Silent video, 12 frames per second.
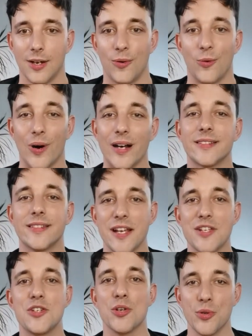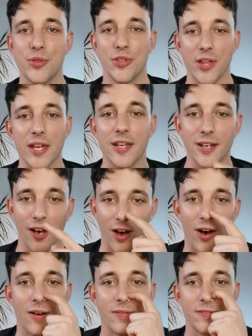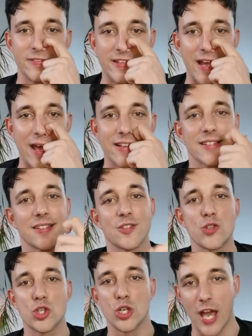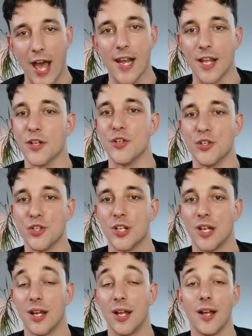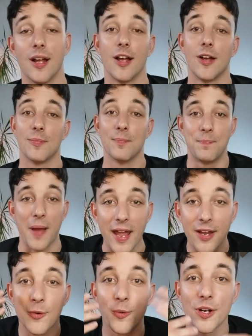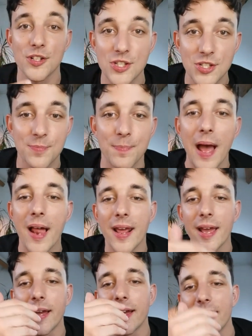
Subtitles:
what did you think of that challenge? Backward spelling,